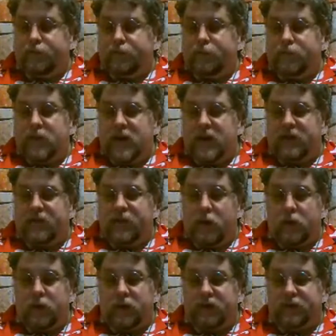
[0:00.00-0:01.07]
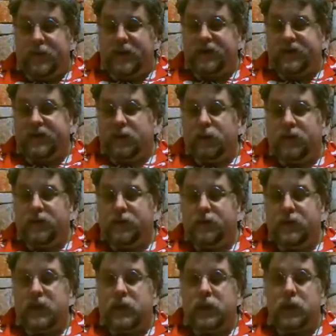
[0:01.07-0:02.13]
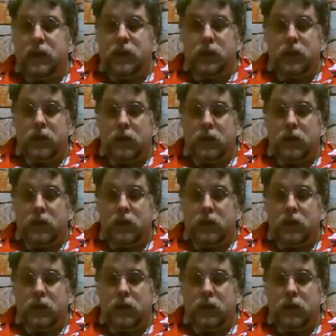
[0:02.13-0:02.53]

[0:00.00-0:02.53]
My phone is messing with me.